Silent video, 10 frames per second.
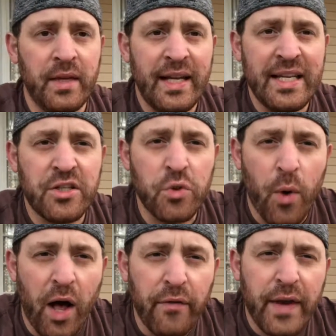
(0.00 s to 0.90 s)
is
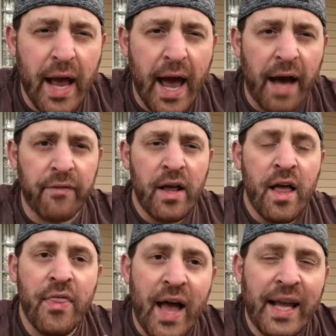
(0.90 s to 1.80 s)
12 and a half.
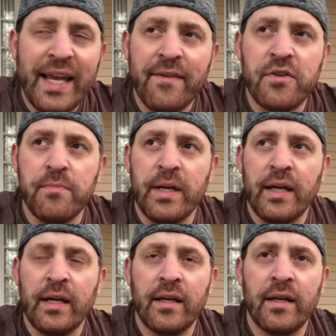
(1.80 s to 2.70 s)
That gives me
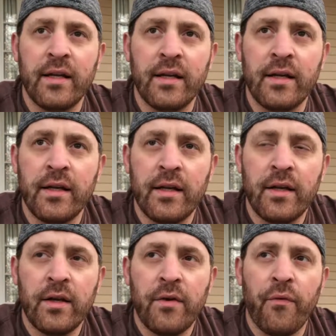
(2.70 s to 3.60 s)

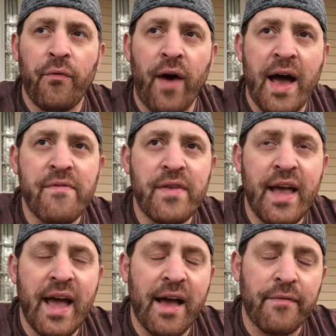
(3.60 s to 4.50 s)

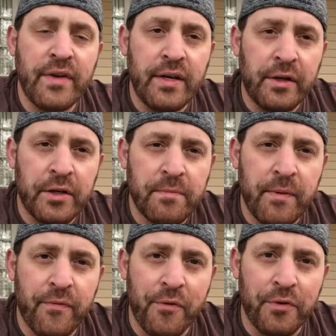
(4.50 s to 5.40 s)
5.5 years
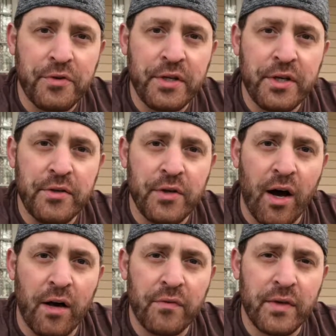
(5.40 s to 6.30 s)
before she goes
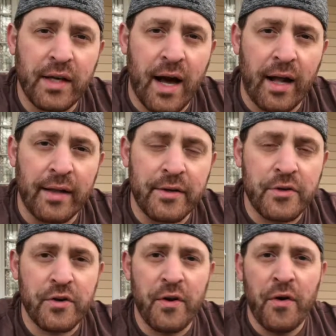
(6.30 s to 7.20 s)
off to
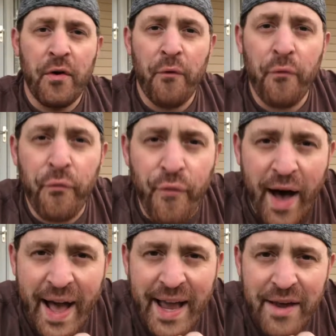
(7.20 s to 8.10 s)
college.
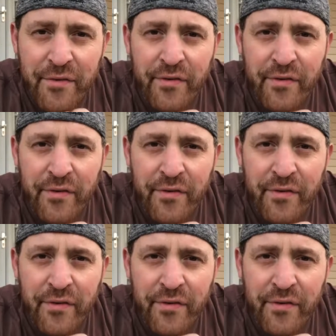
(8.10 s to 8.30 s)
5.5